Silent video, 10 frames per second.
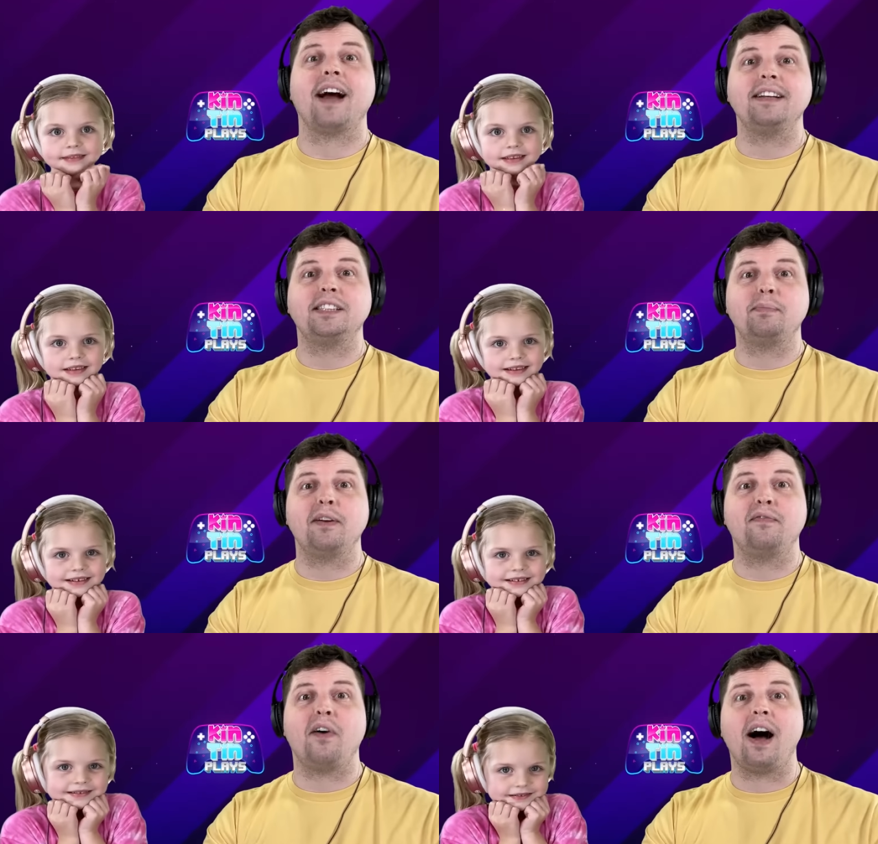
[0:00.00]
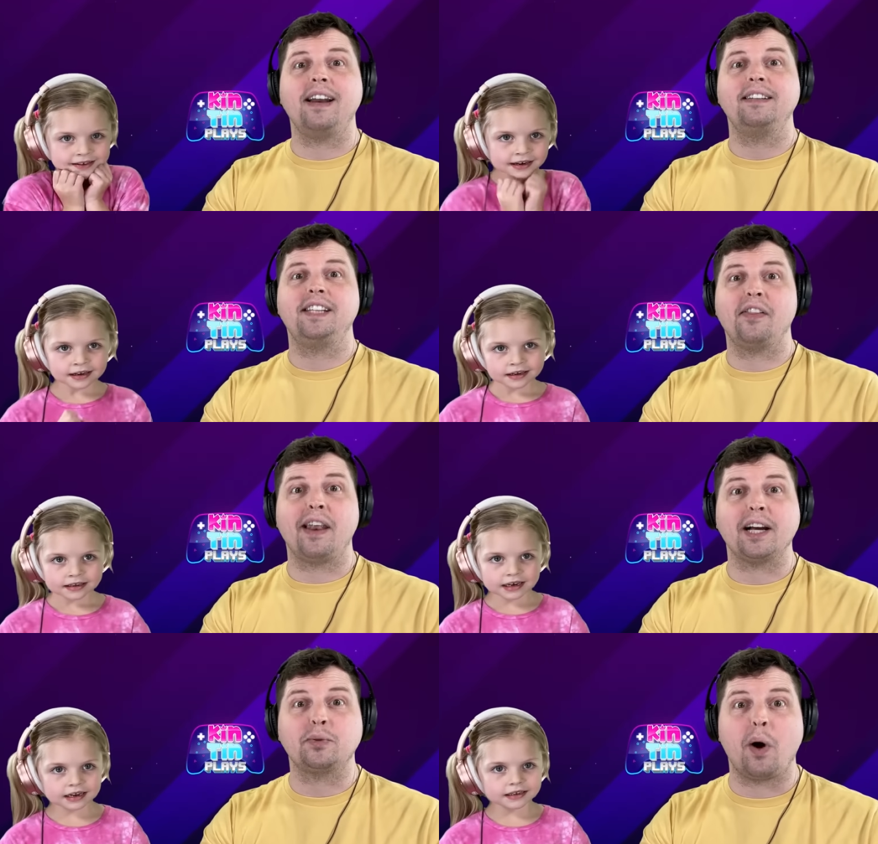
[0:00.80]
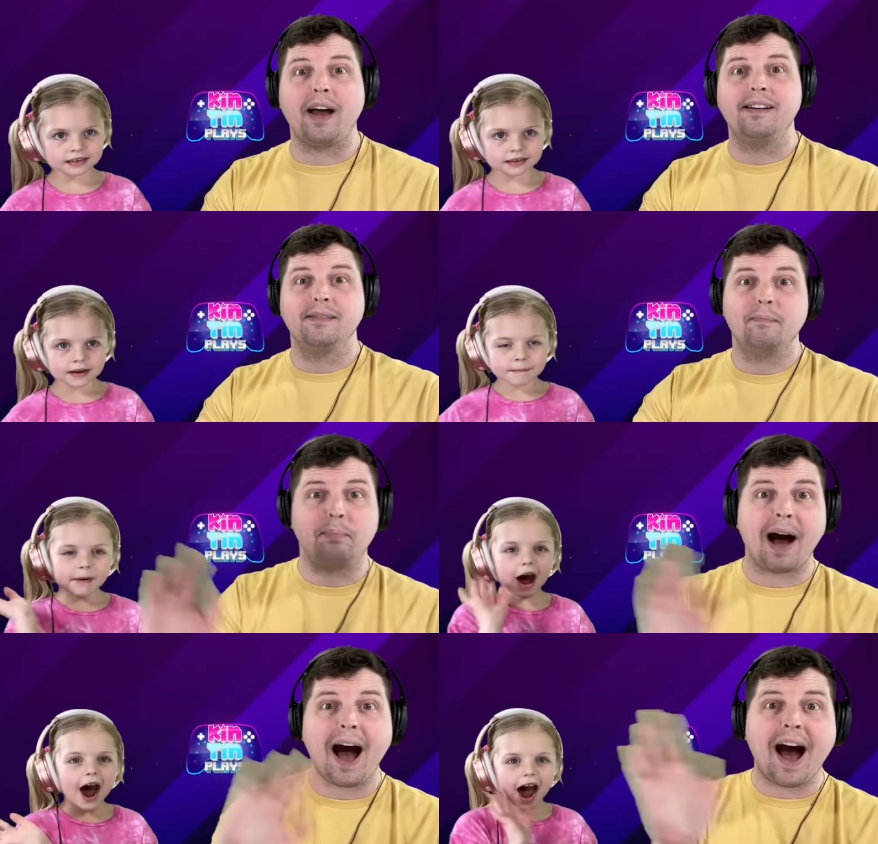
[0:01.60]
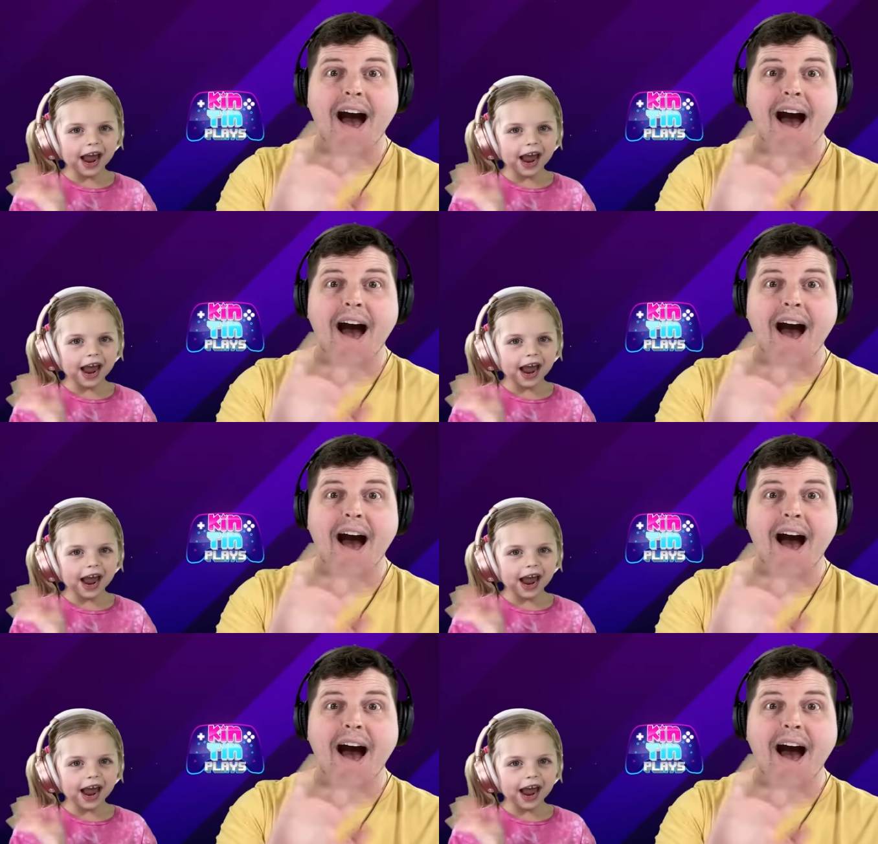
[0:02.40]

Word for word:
Speaker 1: Guys, it's been fun. See you in the next one. Bye.